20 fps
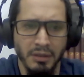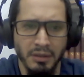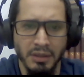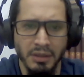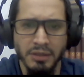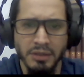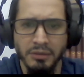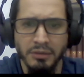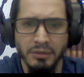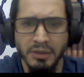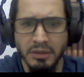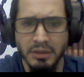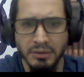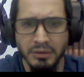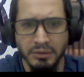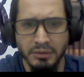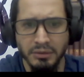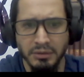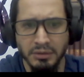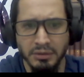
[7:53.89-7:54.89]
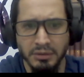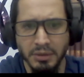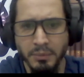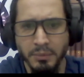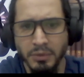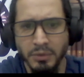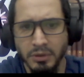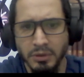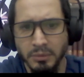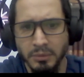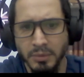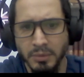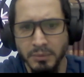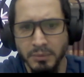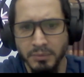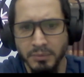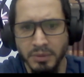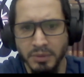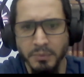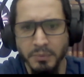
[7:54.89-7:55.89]
history of
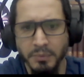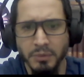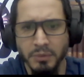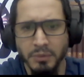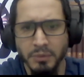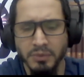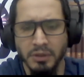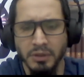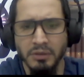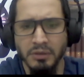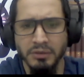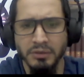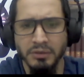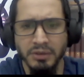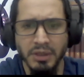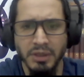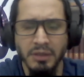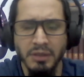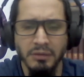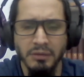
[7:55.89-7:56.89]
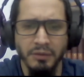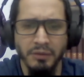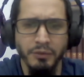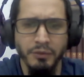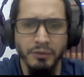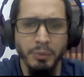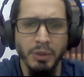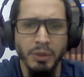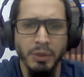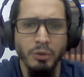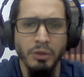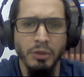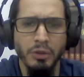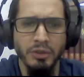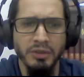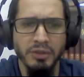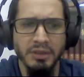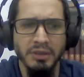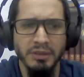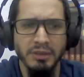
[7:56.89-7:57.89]
symptoms or signs of
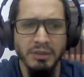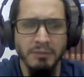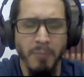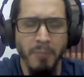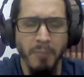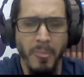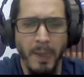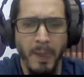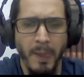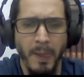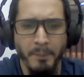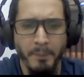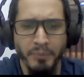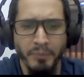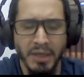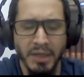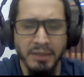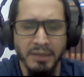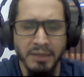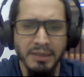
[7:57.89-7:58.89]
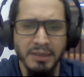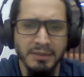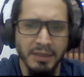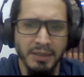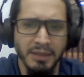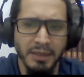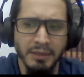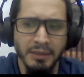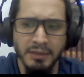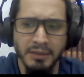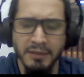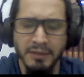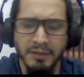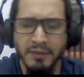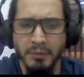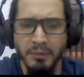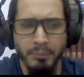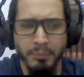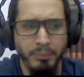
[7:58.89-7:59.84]
tuberculosis and decide if the